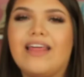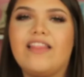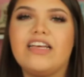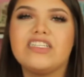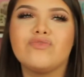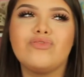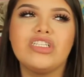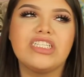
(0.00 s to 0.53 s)
And
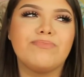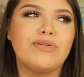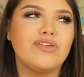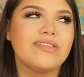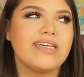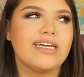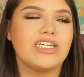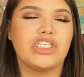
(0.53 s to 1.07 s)
this one
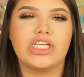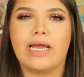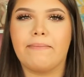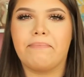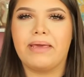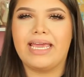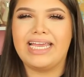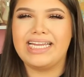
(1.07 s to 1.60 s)
smells like
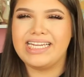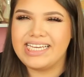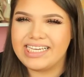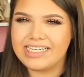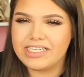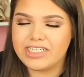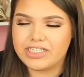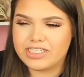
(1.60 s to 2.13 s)

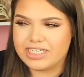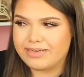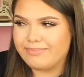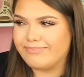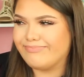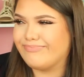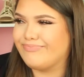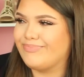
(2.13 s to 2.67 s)
champagne-ish. How
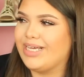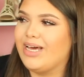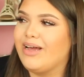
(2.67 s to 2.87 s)
do